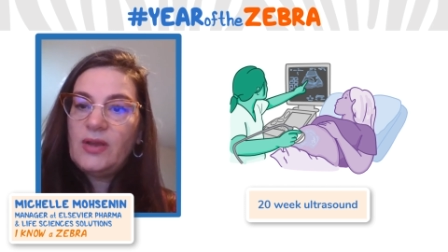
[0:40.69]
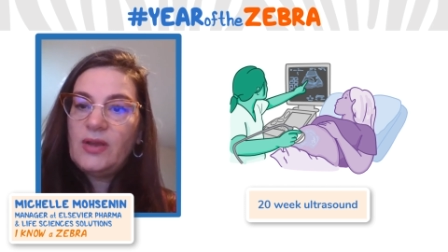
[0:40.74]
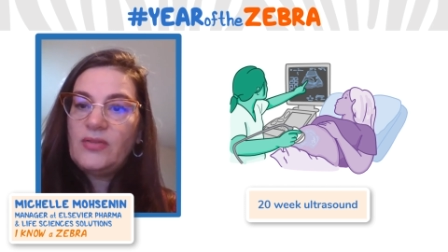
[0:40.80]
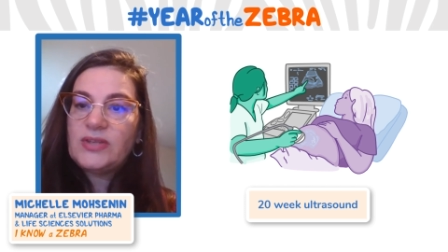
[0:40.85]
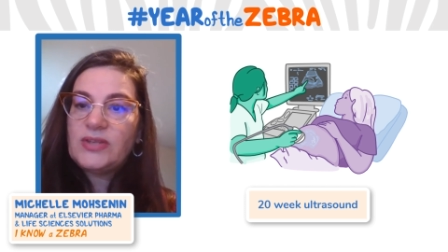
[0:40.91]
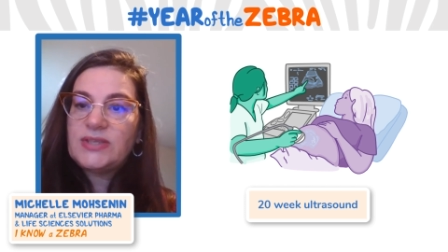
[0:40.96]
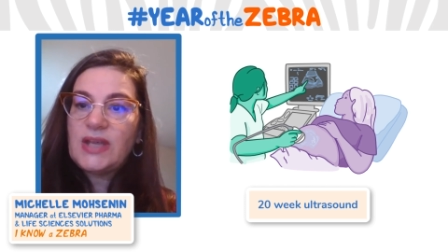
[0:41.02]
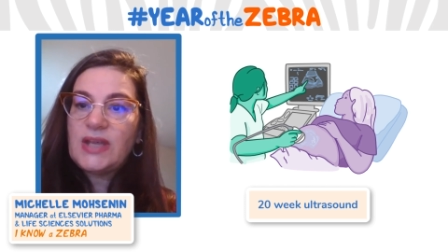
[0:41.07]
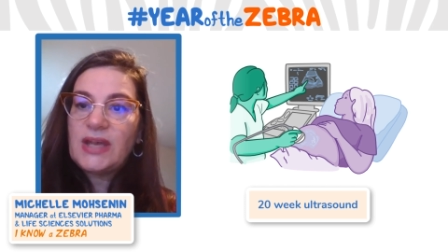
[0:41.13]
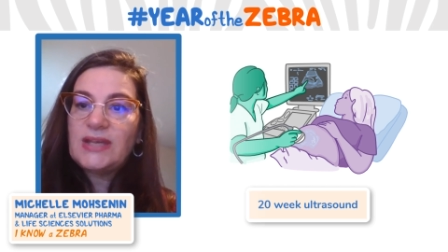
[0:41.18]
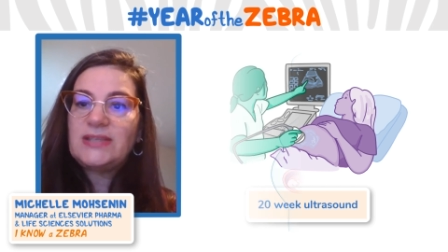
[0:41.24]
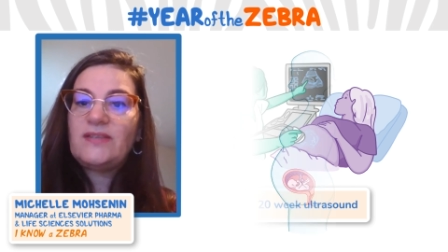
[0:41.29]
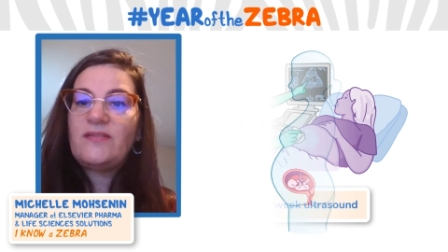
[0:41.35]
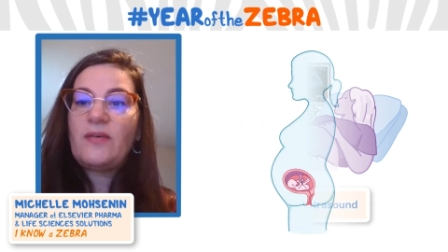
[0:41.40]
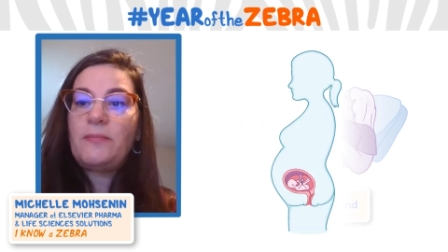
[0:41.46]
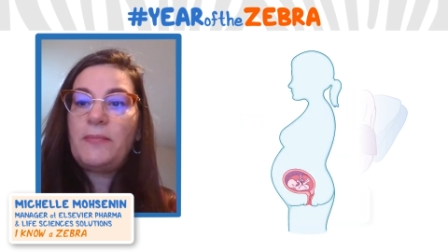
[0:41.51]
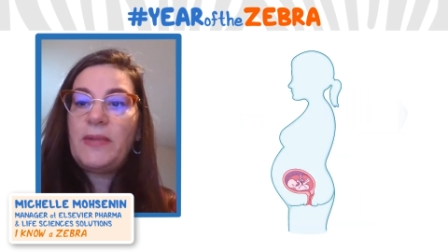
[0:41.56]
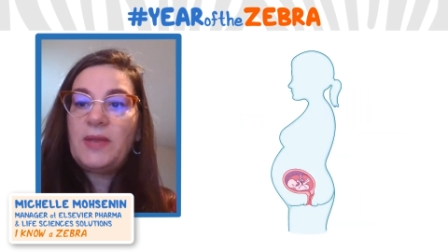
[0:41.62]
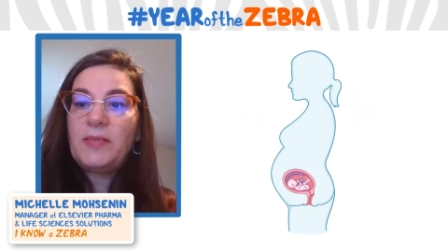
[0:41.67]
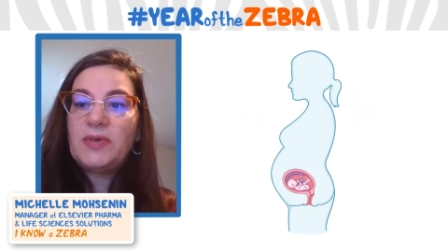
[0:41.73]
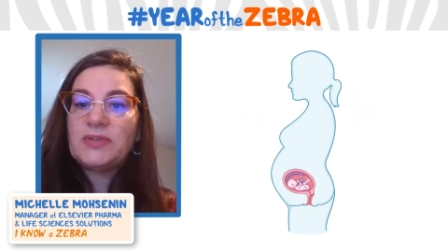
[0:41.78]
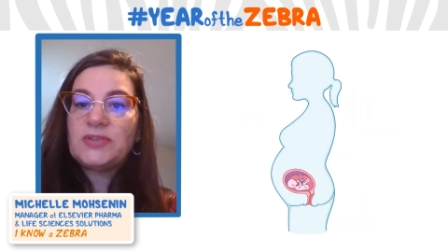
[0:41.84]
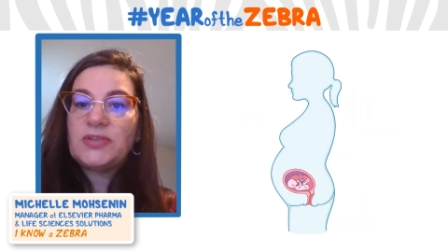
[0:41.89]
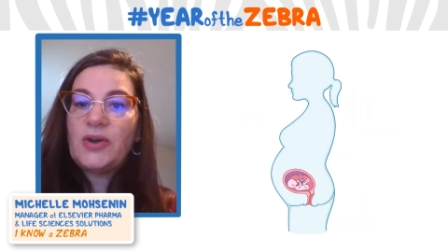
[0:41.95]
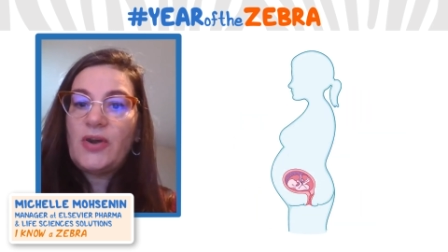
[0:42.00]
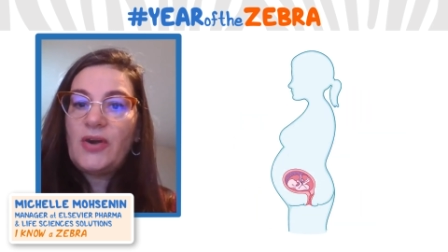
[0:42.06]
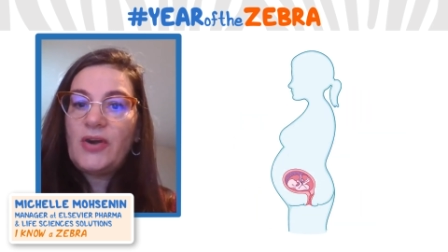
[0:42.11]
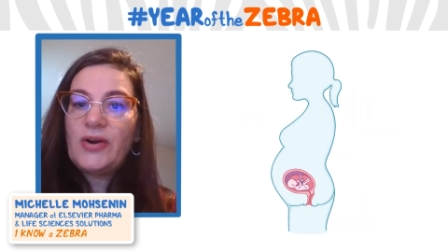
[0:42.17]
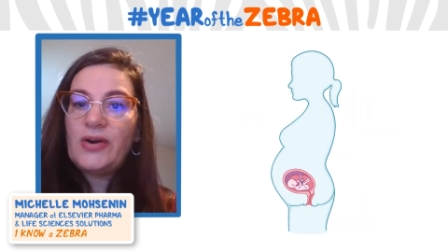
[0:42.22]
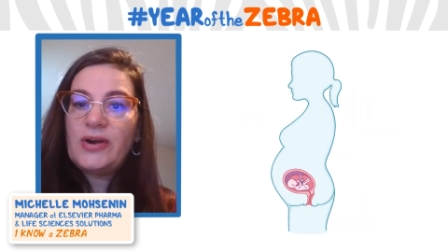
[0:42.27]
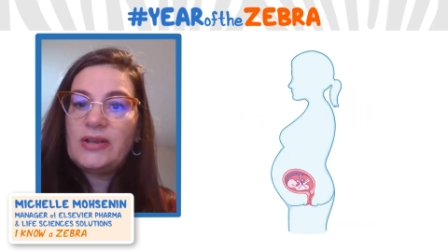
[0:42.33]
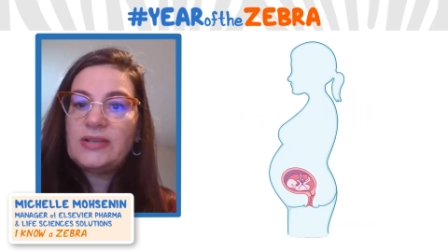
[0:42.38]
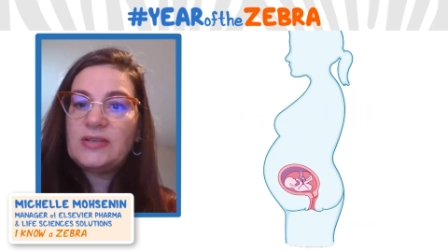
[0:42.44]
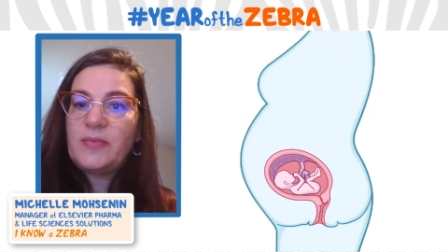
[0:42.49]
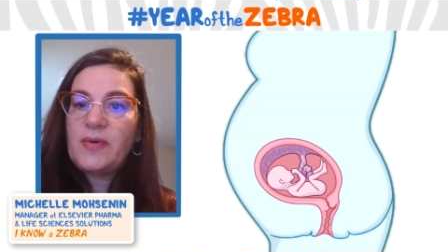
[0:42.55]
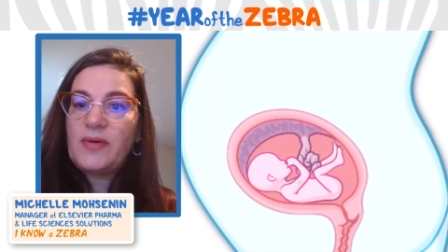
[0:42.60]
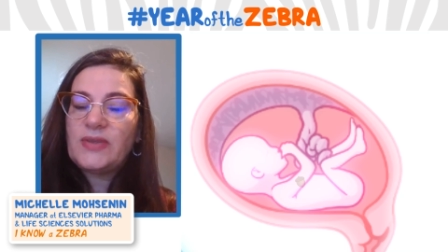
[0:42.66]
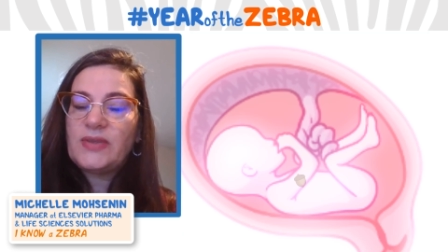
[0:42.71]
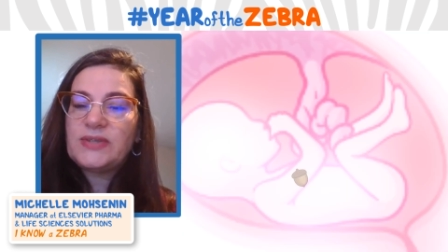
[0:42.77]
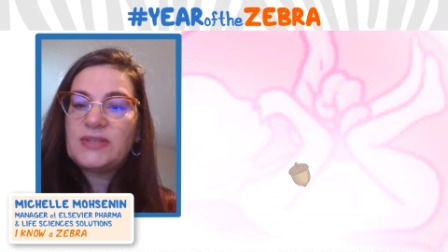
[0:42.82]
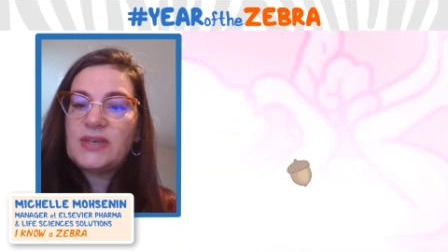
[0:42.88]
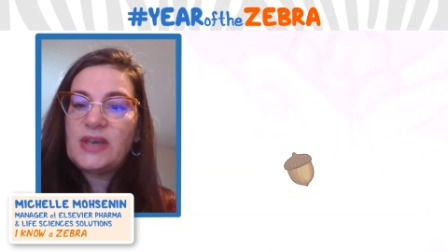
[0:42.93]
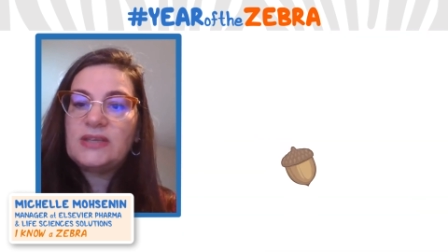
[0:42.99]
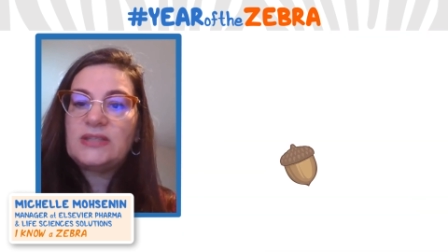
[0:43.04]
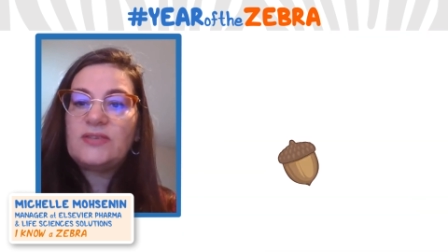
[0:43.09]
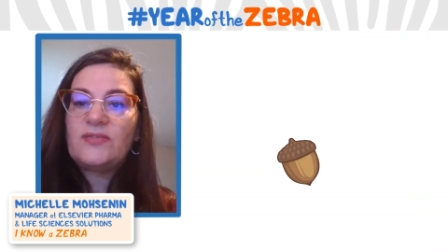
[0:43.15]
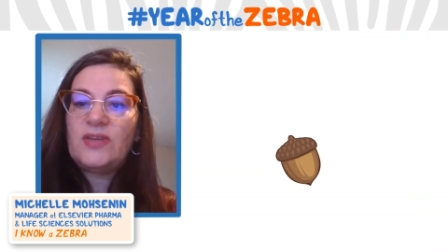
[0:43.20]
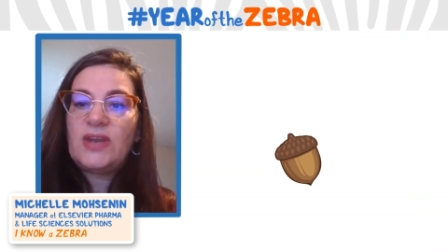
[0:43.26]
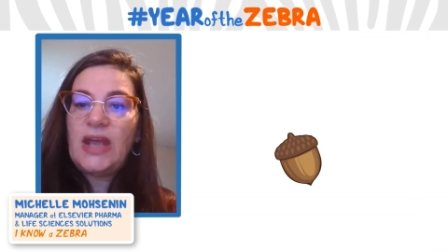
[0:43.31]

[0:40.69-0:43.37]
The size of a baby's heart is about the size of an